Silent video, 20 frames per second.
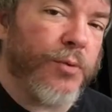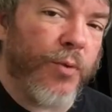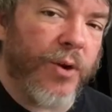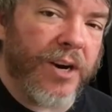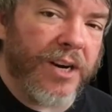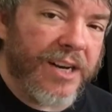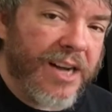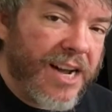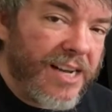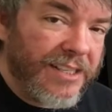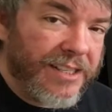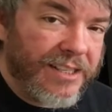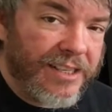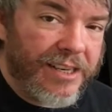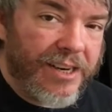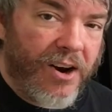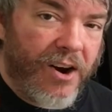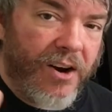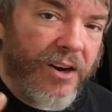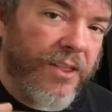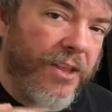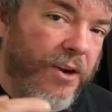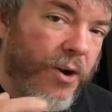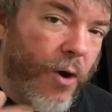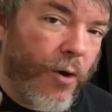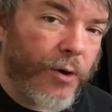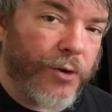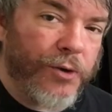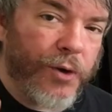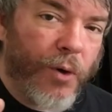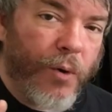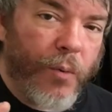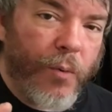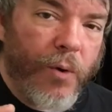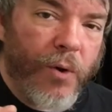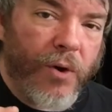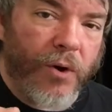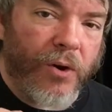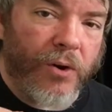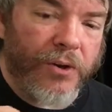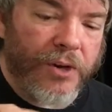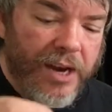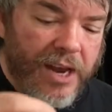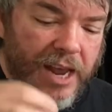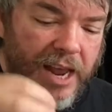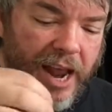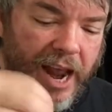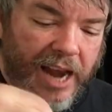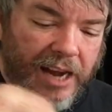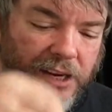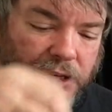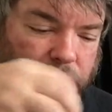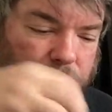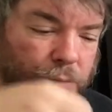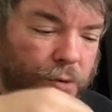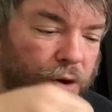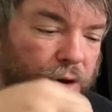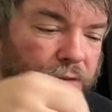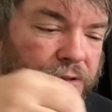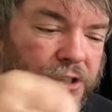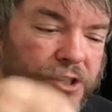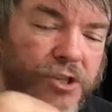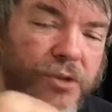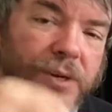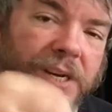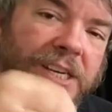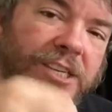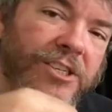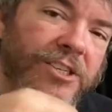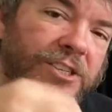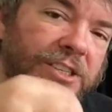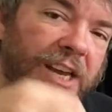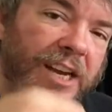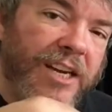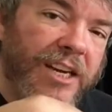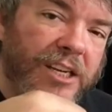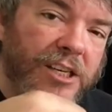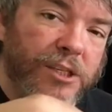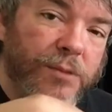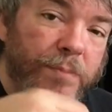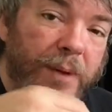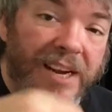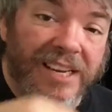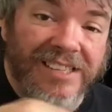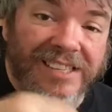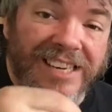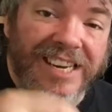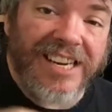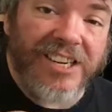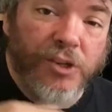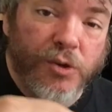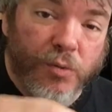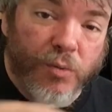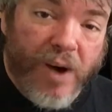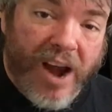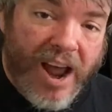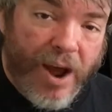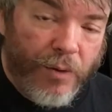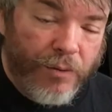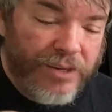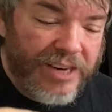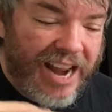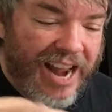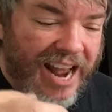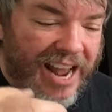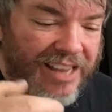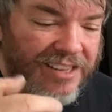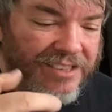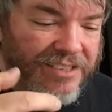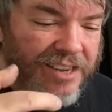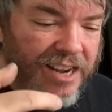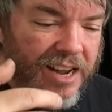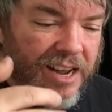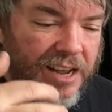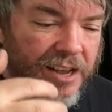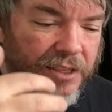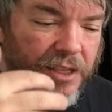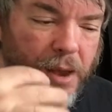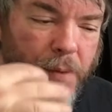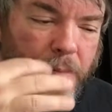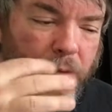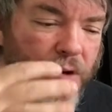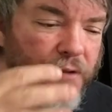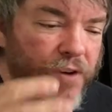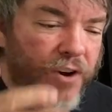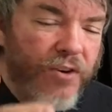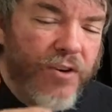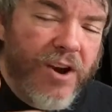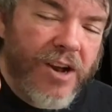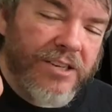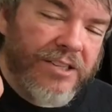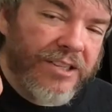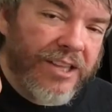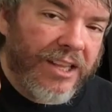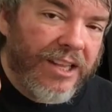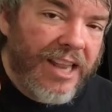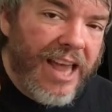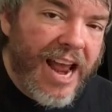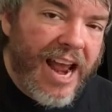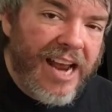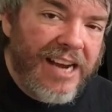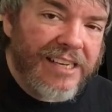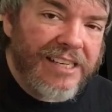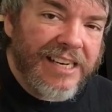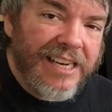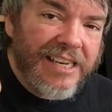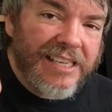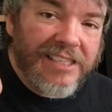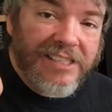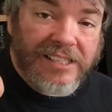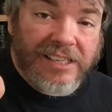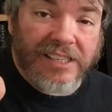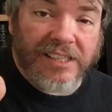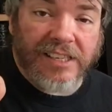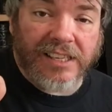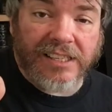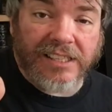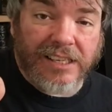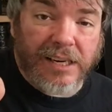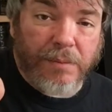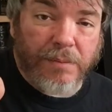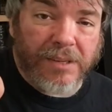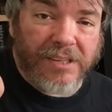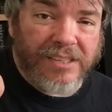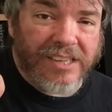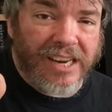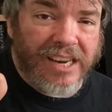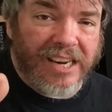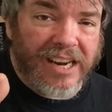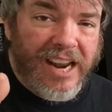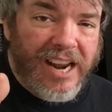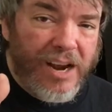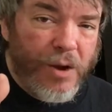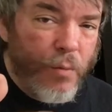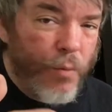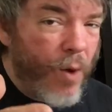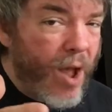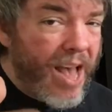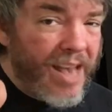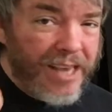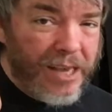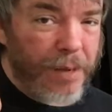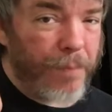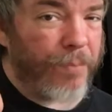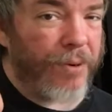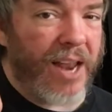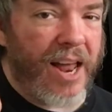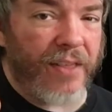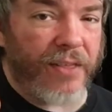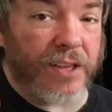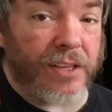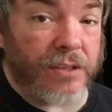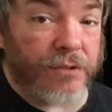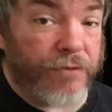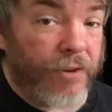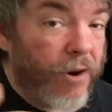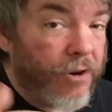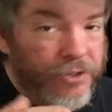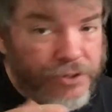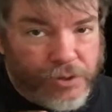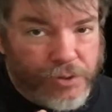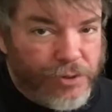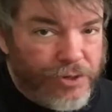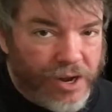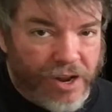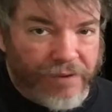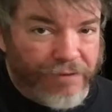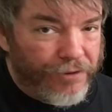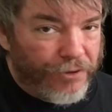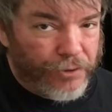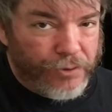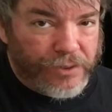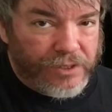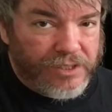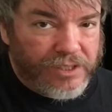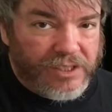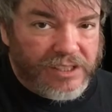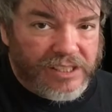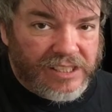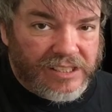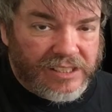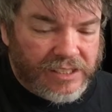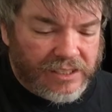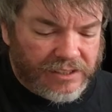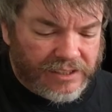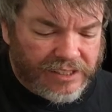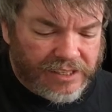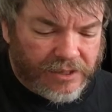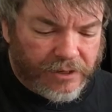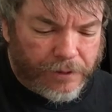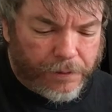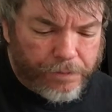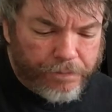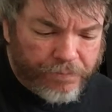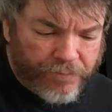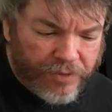where Akatsuki are in the Naruto world and is moved to each ascending space each round as they move across the land, stealing demons in a wacky plan that's far too convoluted to detail here.